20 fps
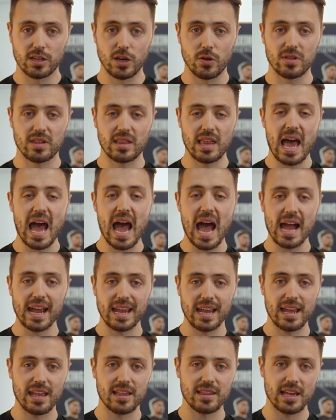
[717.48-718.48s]
due to the high
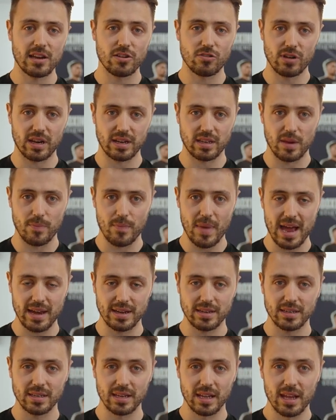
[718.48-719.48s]
eccentric
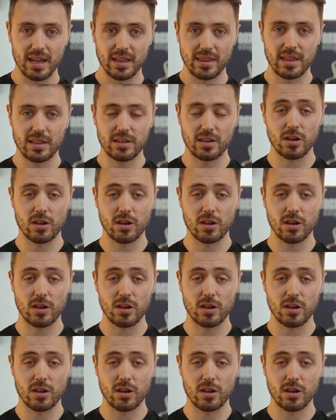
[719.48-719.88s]
demand, this